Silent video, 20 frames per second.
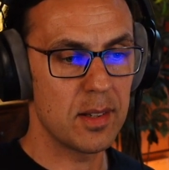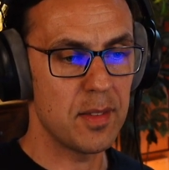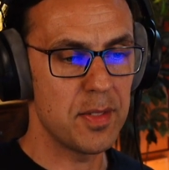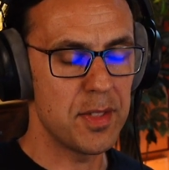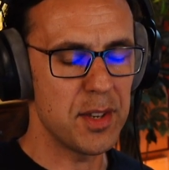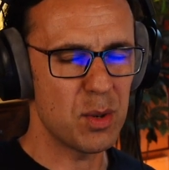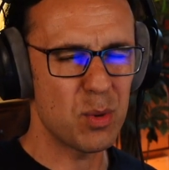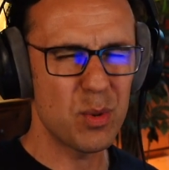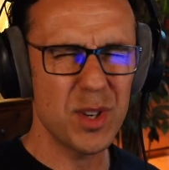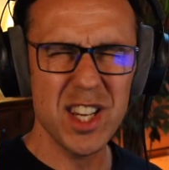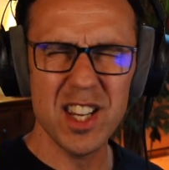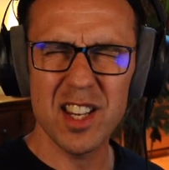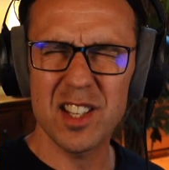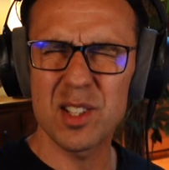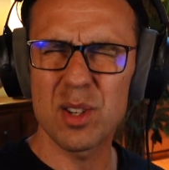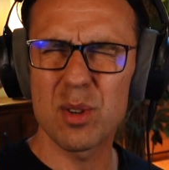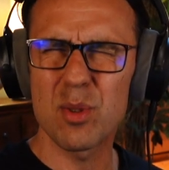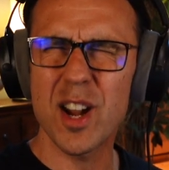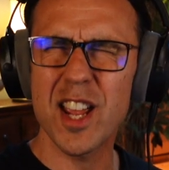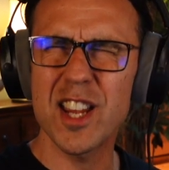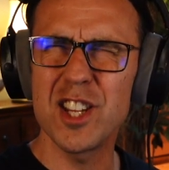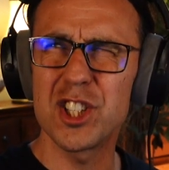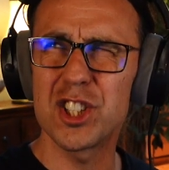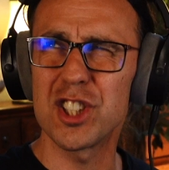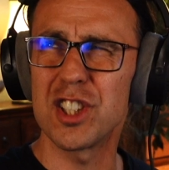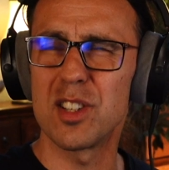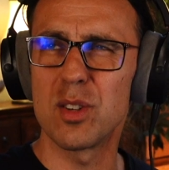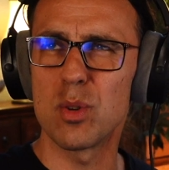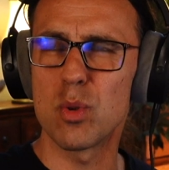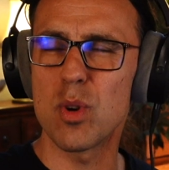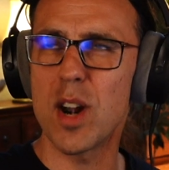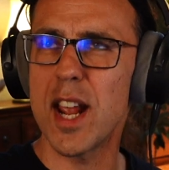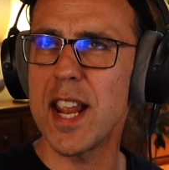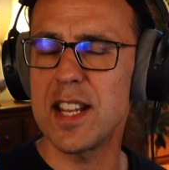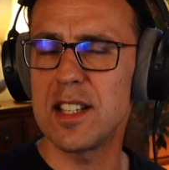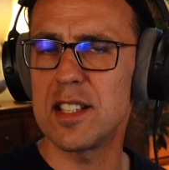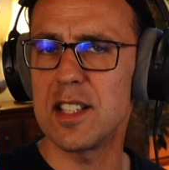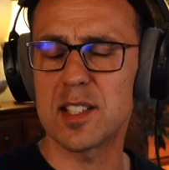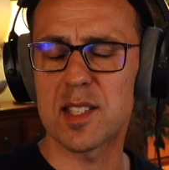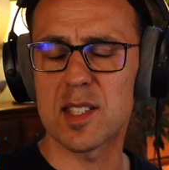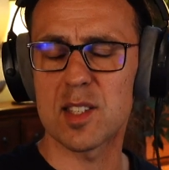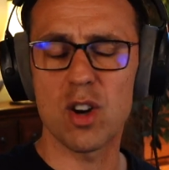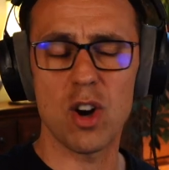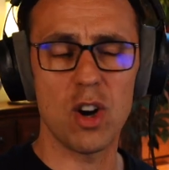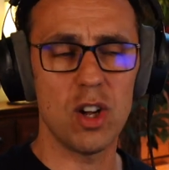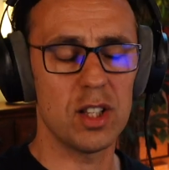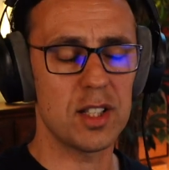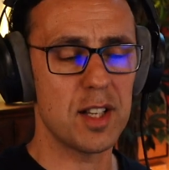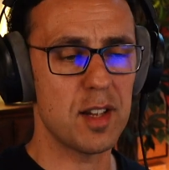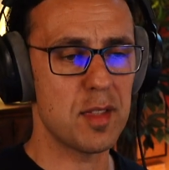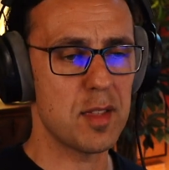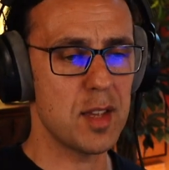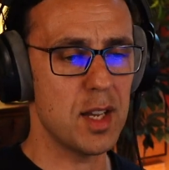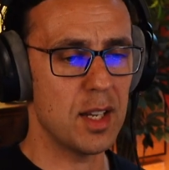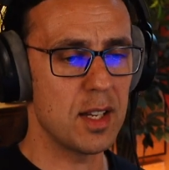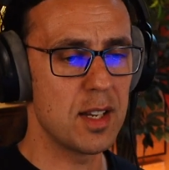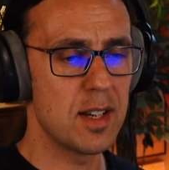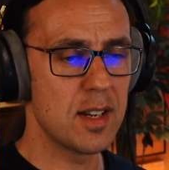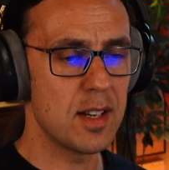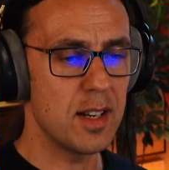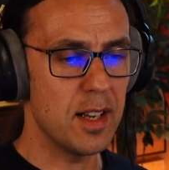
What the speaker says: the reiteration rate, it's called, I think.